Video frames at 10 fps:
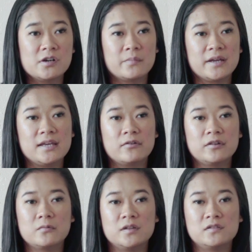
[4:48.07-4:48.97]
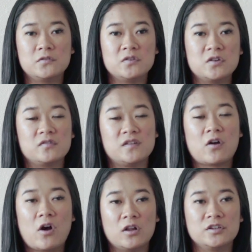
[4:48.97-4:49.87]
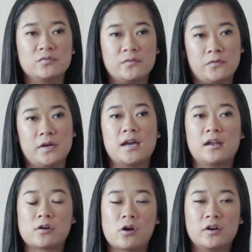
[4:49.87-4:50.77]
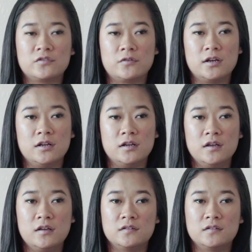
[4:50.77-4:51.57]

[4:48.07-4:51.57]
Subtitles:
but he only went 2 years in college before he got incarcerated.